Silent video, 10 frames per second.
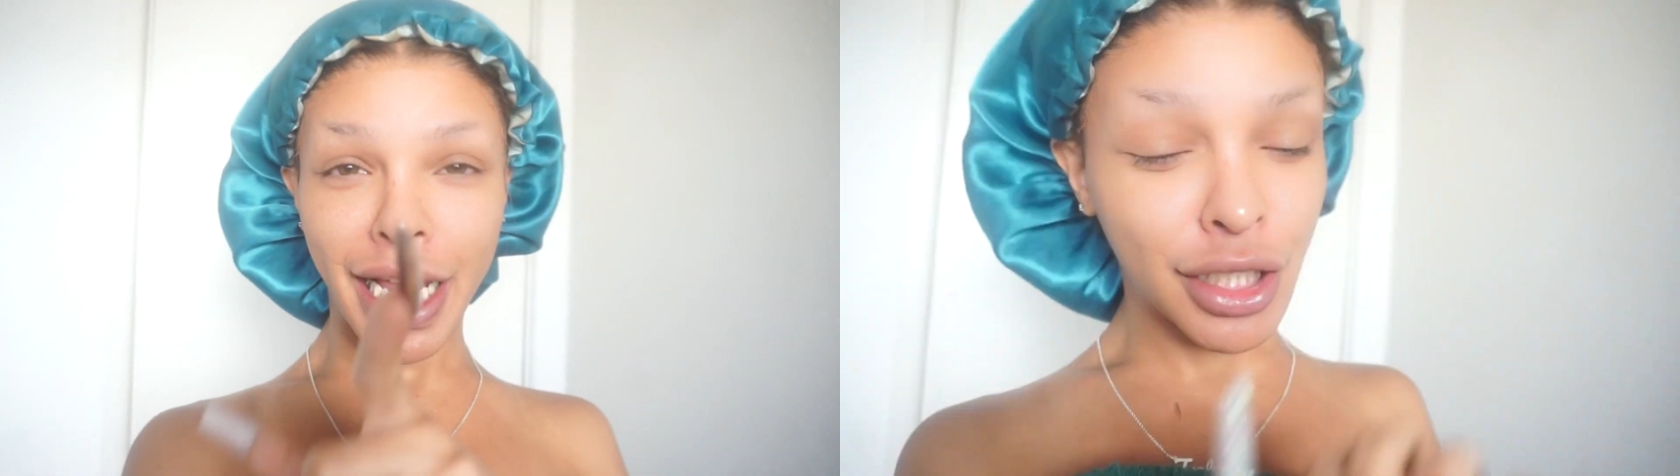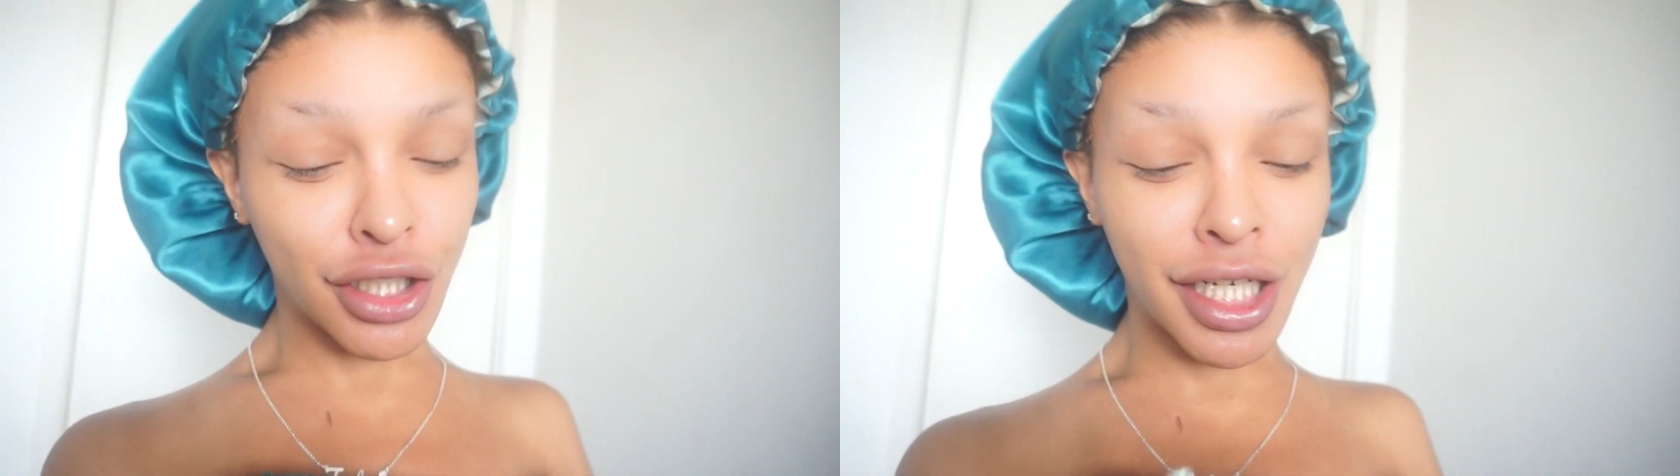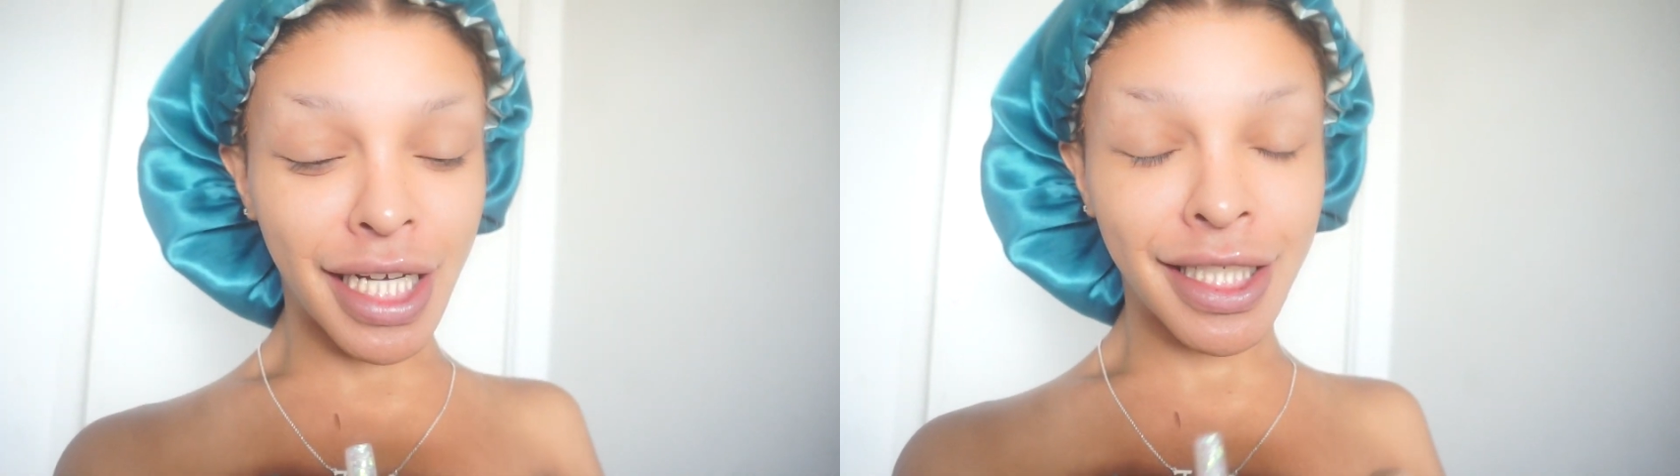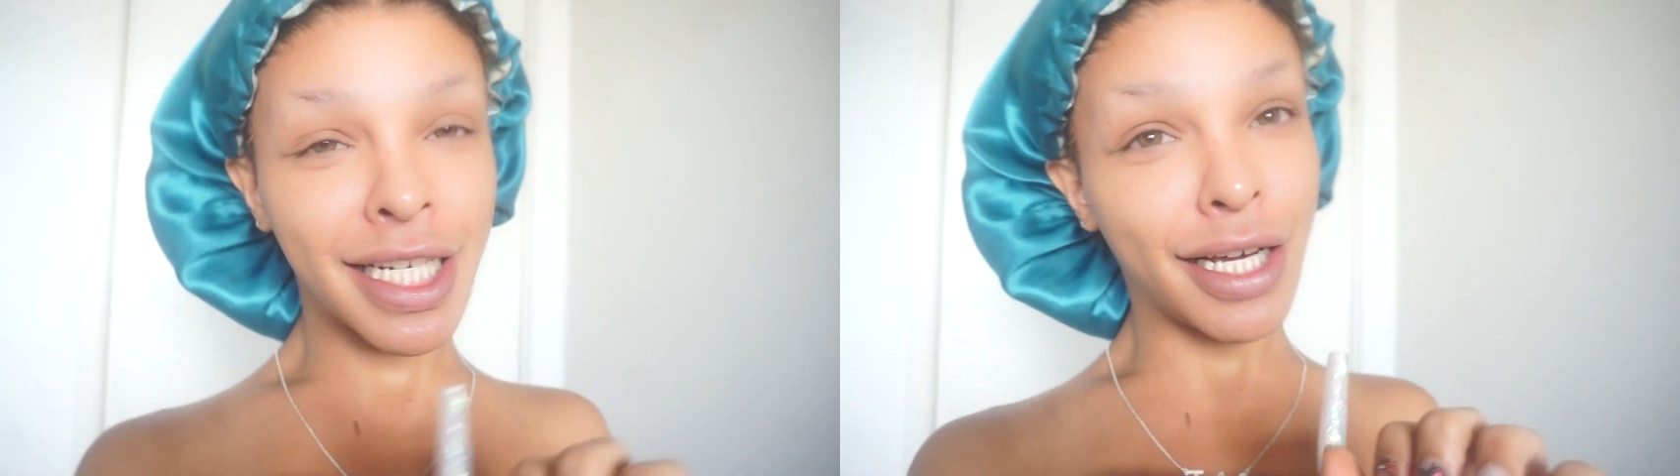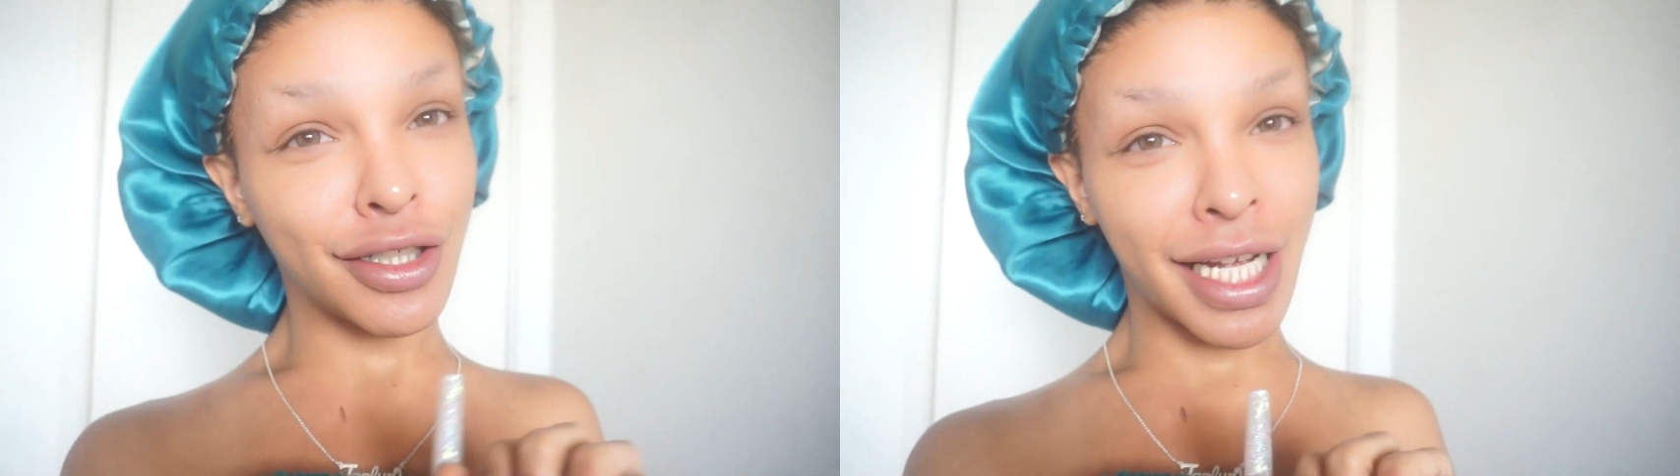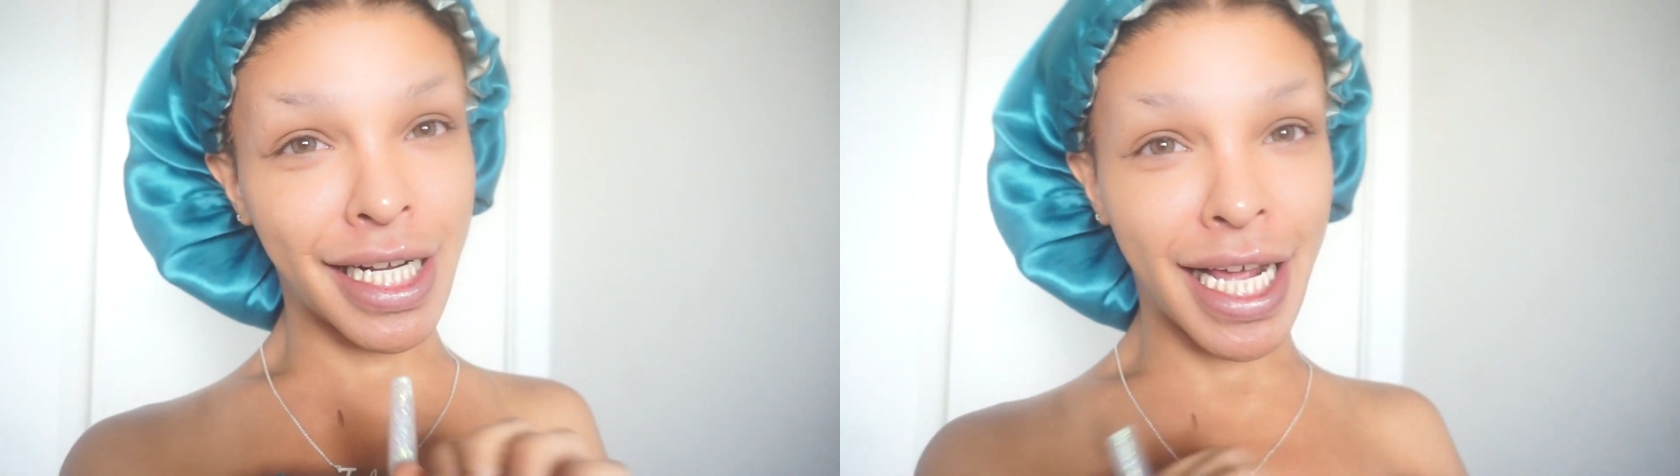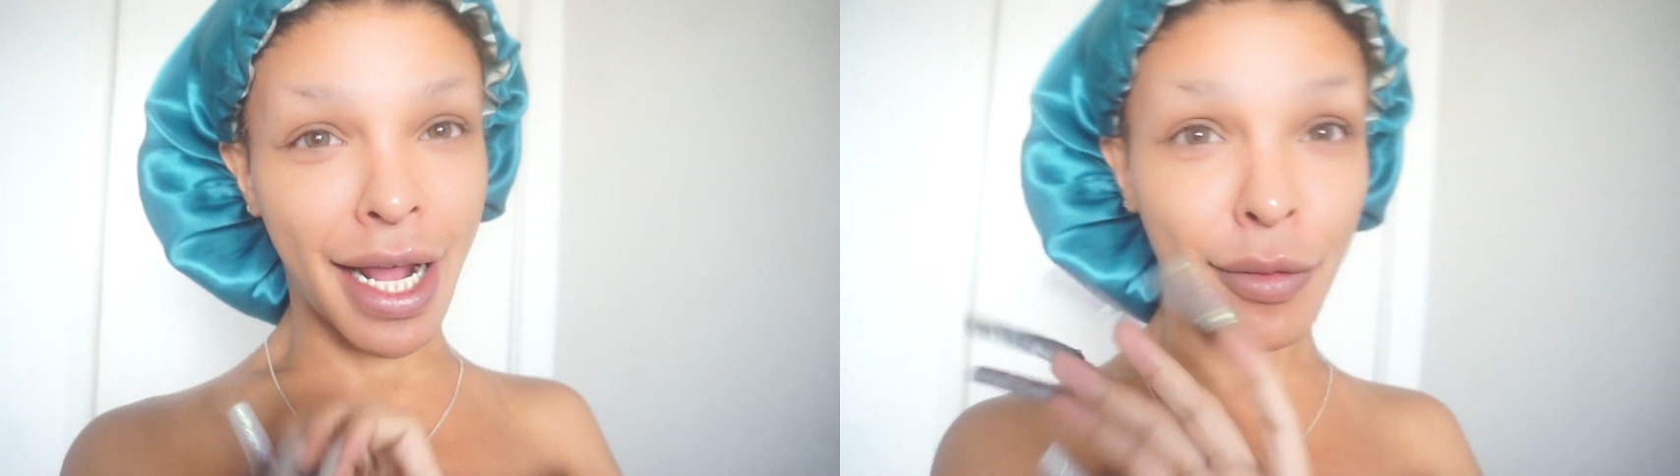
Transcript: I'm gonna show you guys the nails that I did.